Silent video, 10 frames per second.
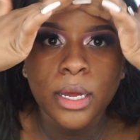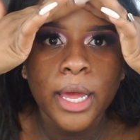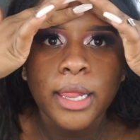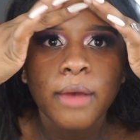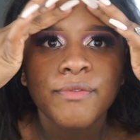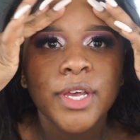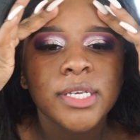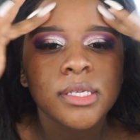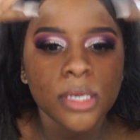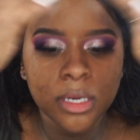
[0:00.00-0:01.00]
I love
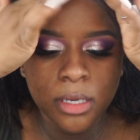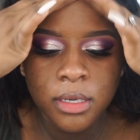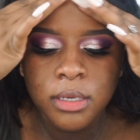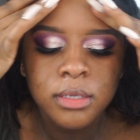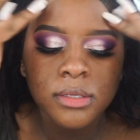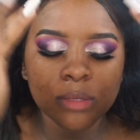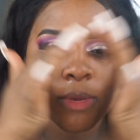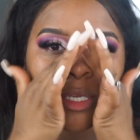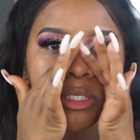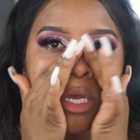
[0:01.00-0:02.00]
this. It
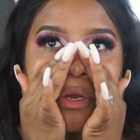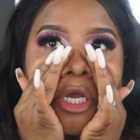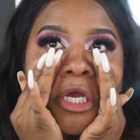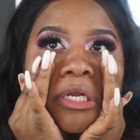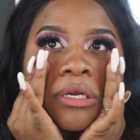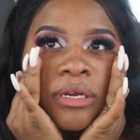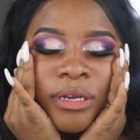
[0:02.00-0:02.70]
smells so good.